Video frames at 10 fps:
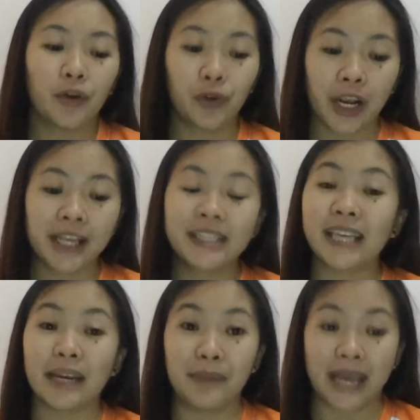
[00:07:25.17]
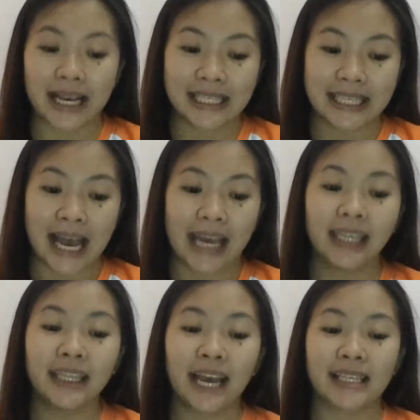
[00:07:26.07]
Grades can be
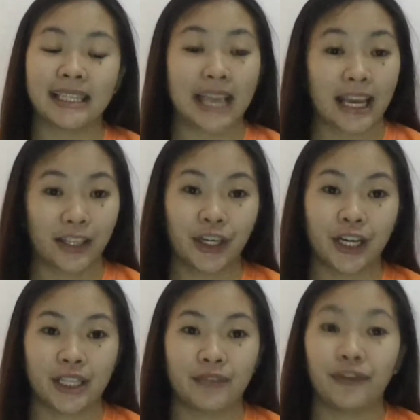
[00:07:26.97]
assigned as letters.